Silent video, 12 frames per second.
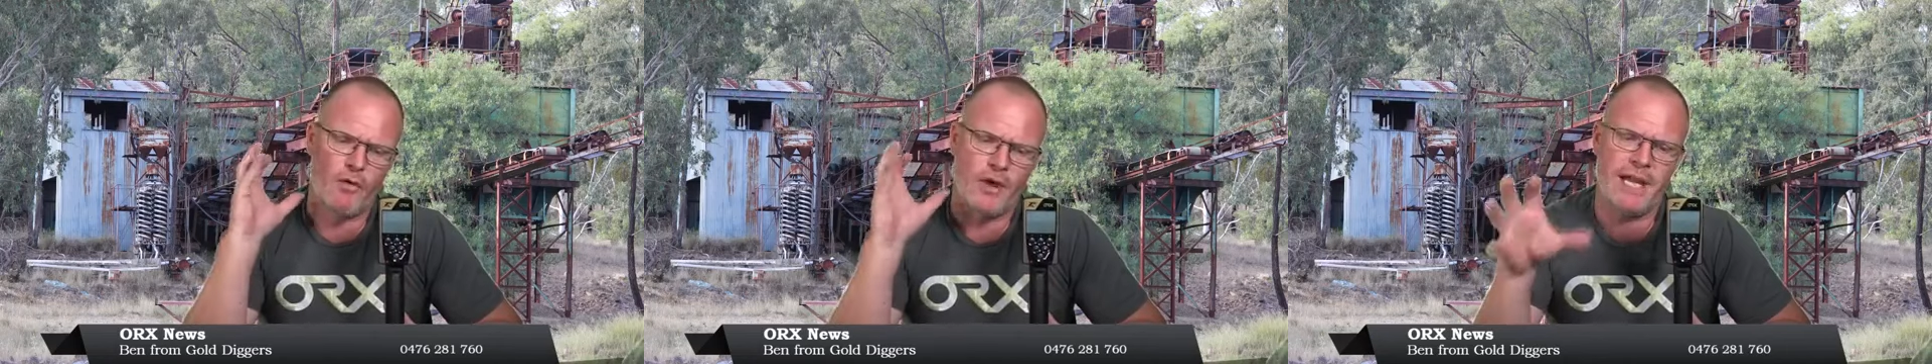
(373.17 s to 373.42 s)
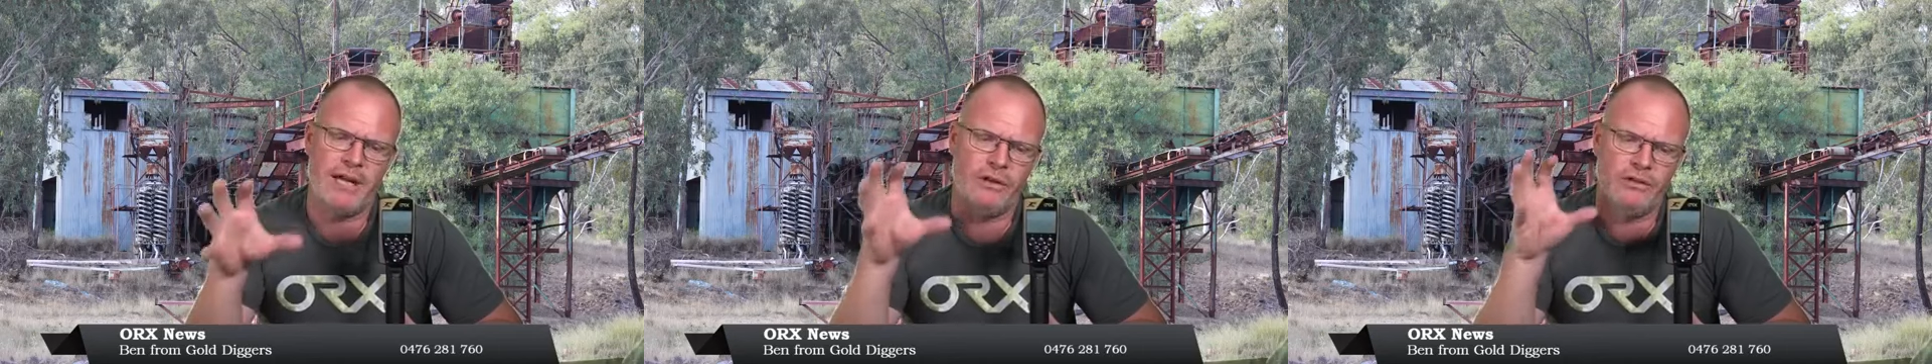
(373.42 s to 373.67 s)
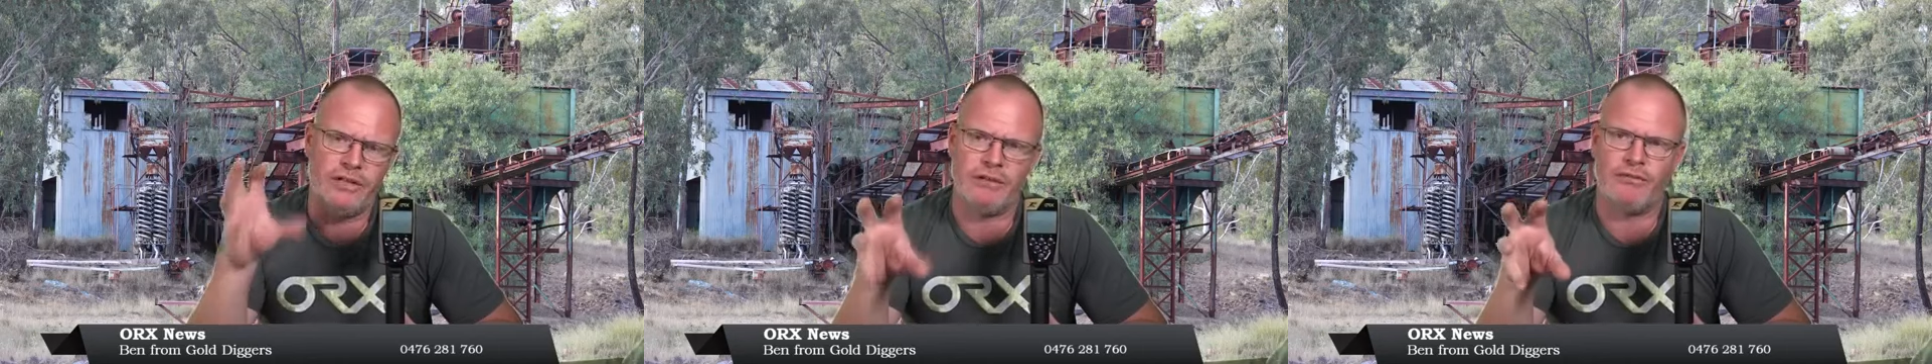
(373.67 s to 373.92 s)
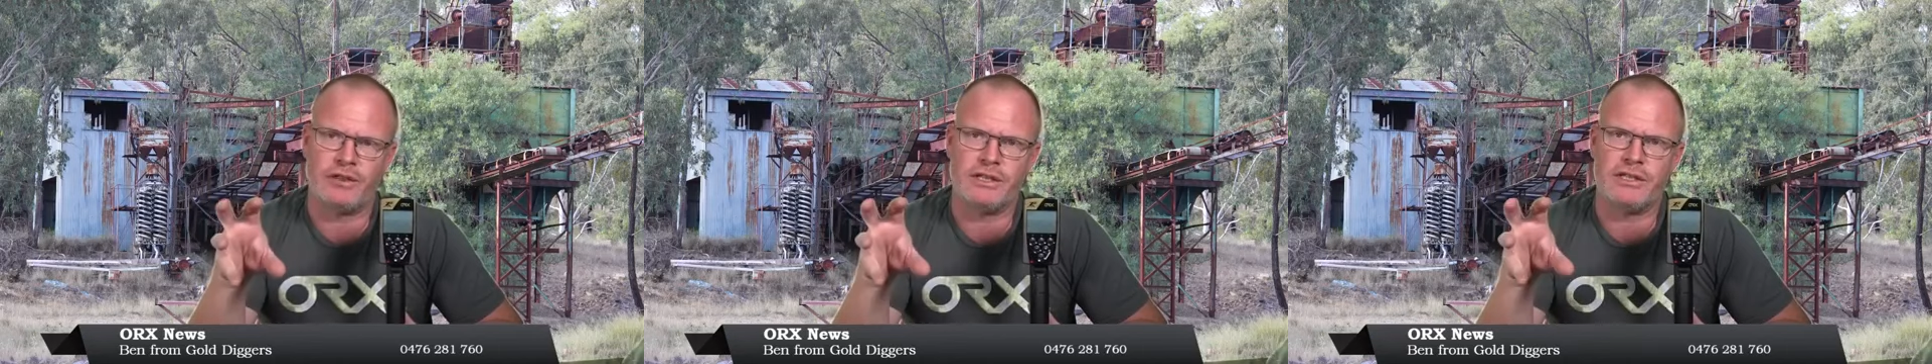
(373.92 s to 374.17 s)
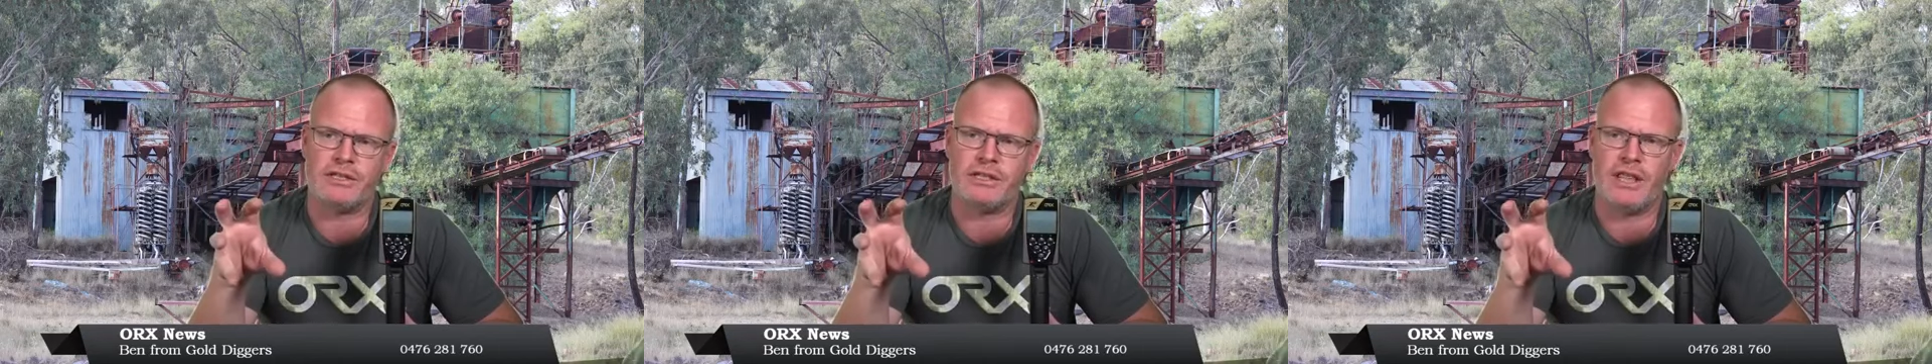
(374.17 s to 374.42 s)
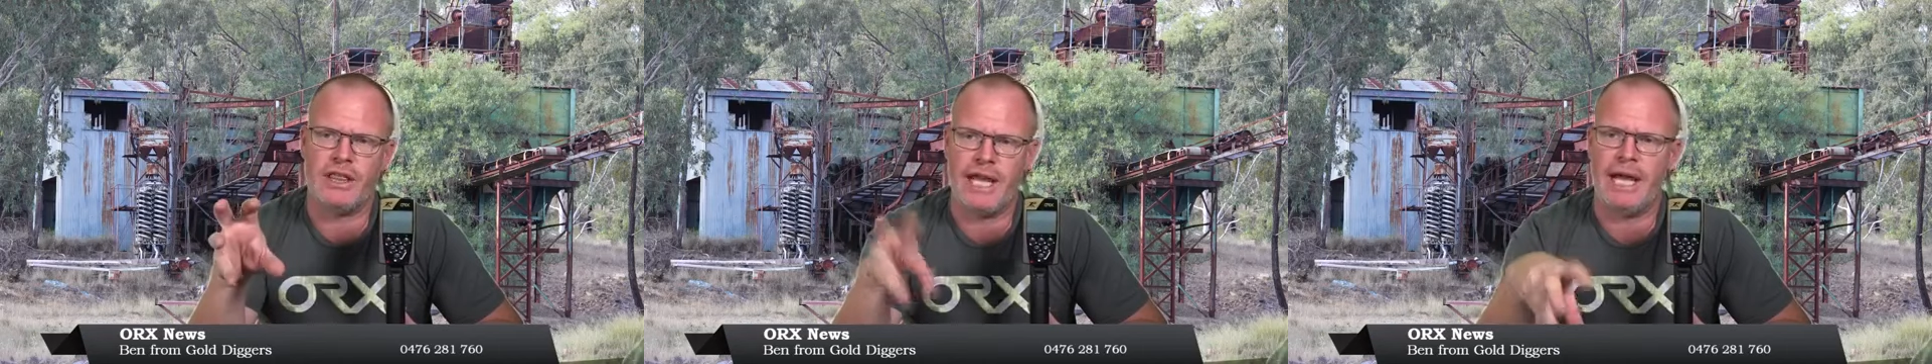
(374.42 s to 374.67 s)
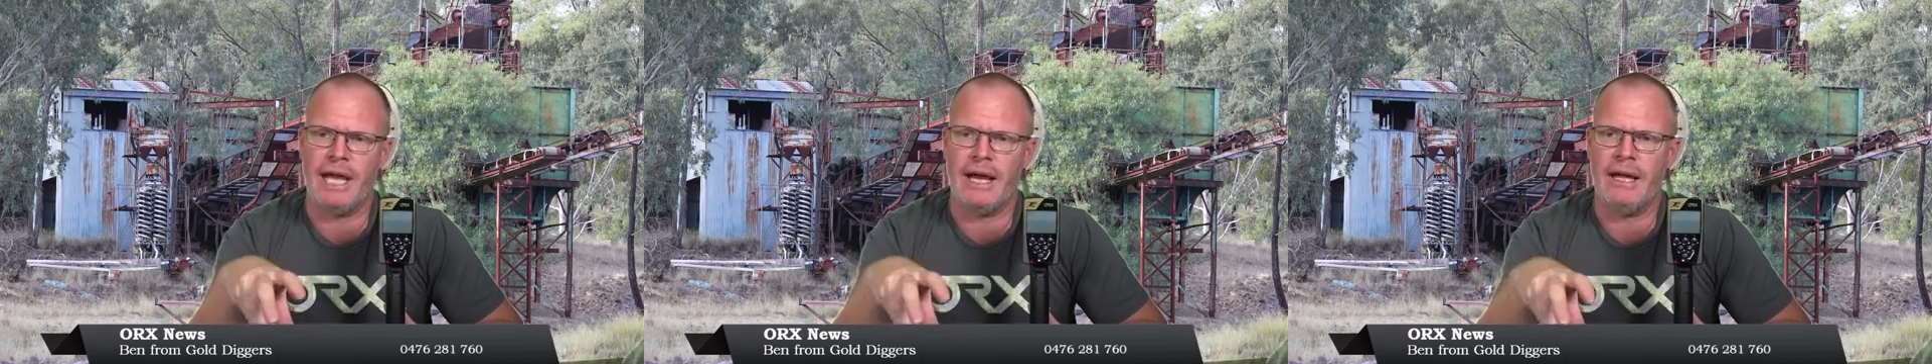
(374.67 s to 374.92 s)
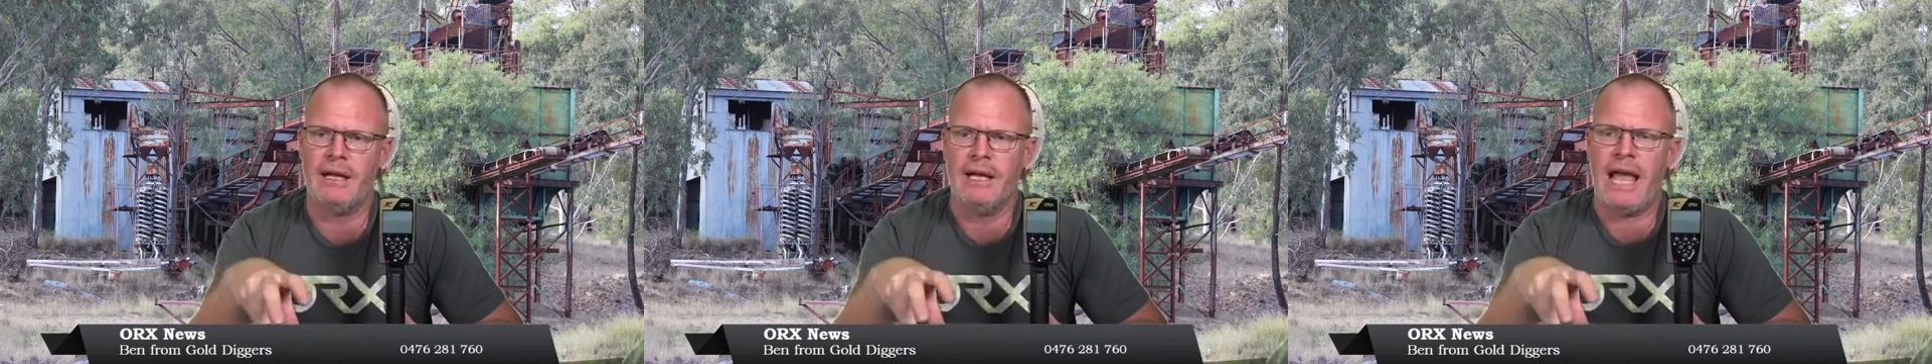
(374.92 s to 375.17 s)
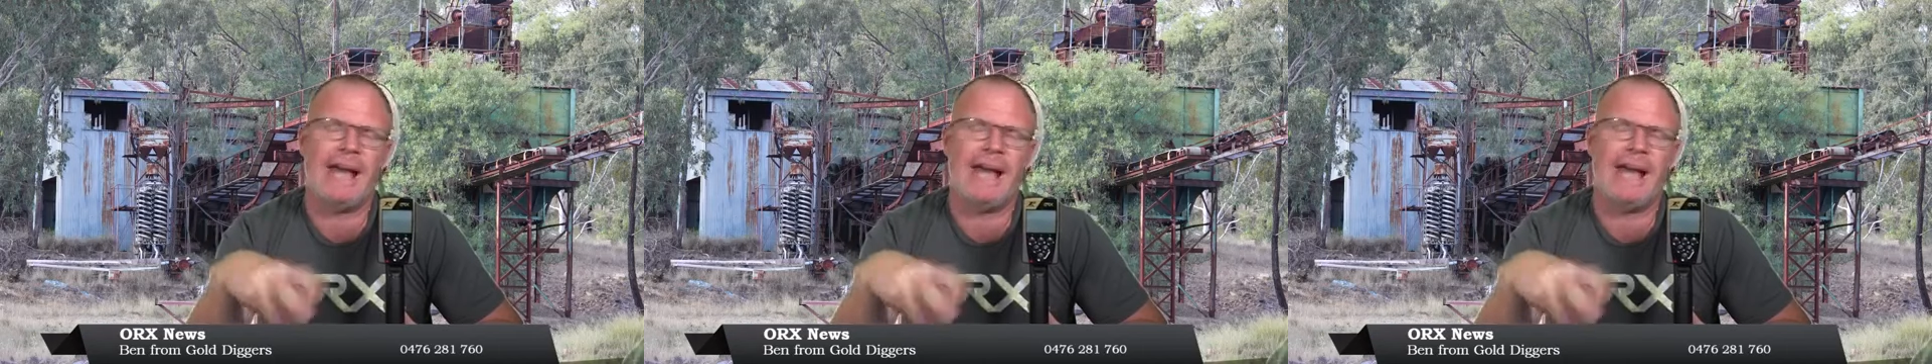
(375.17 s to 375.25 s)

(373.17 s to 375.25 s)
real difference there,